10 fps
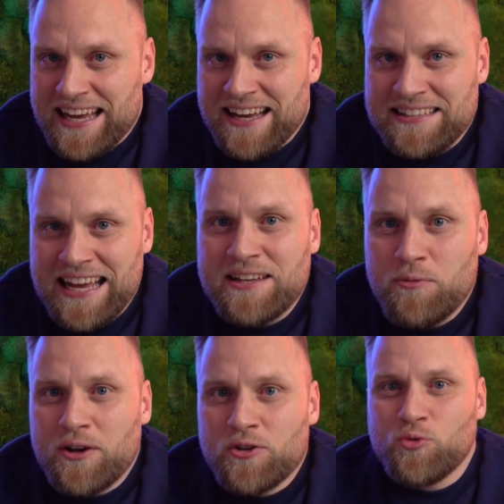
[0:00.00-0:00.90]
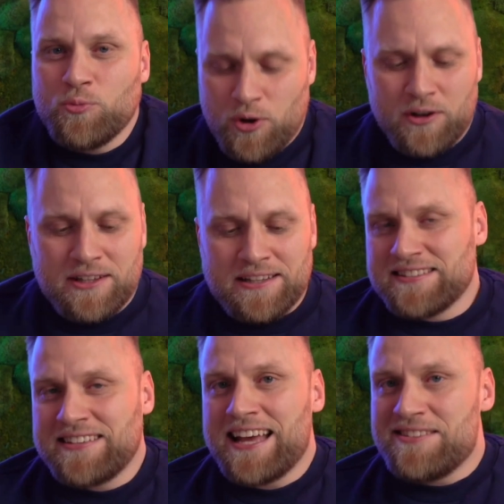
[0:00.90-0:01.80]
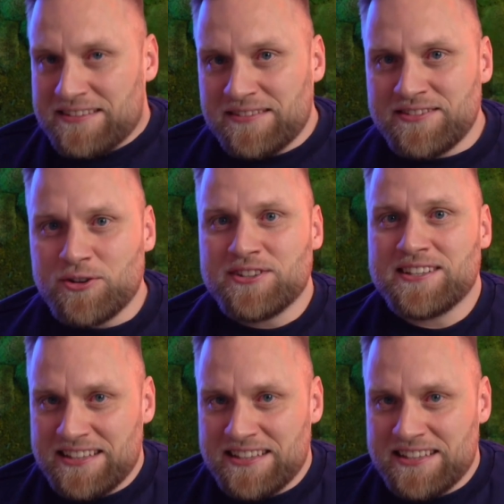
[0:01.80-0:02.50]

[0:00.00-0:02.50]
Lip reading: And anyone who works in the tax consulting